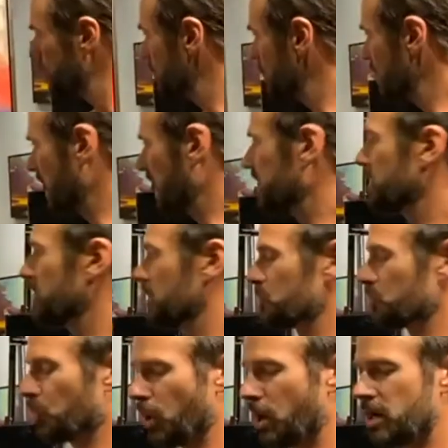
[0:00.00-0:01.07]
in this
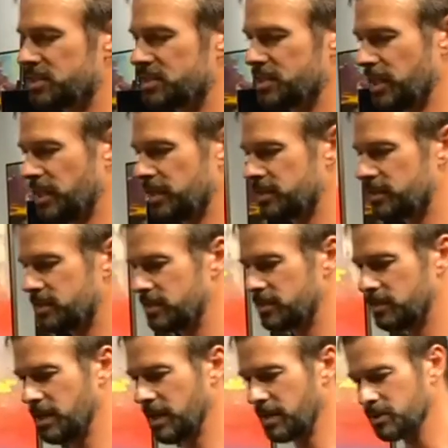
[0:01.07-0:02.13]
process,
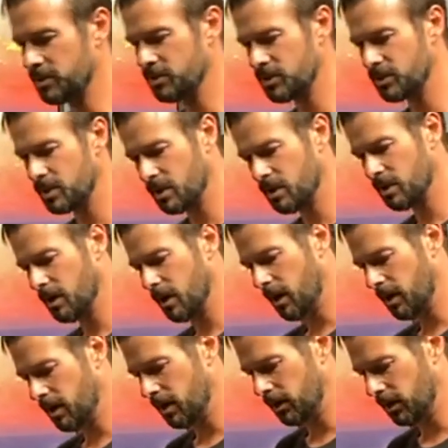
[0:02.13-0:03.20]
there's
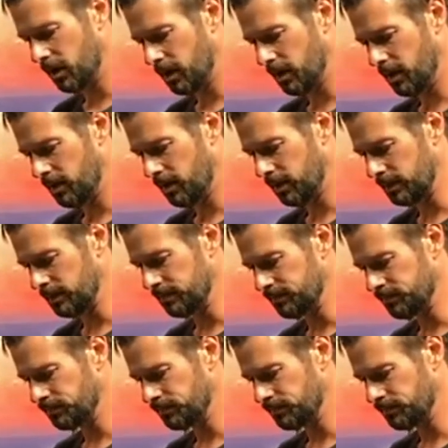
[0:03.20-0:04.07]
kind